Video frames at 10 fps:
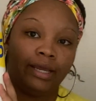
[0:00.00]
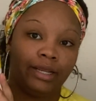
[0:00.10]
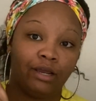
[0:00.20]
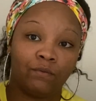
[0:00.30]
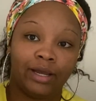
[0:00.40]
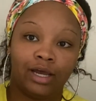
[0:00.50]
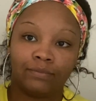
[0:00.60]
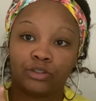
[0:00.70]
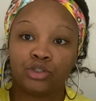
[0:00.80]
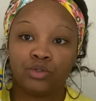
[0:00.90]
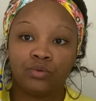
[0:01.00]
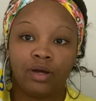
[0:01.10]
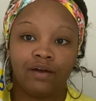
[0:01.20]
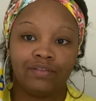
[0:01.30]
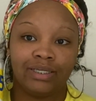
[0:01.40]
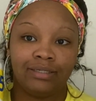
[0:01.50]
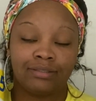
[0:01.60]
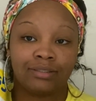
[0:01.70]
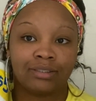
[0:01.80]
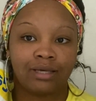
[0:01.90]
and grabbed 2 of
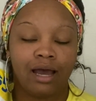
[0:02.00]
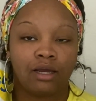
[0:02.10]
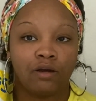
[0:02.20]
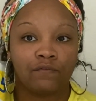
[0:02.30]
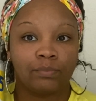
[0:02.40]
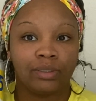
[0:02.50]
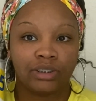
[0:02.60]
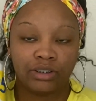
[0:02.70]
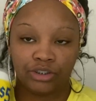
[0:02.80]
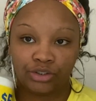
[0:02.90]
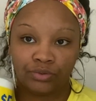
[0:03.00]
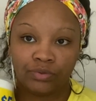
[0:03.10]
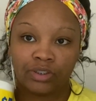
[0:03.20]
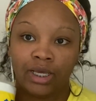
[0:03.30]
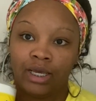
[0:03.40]
these Scott Comfort Plus tissues.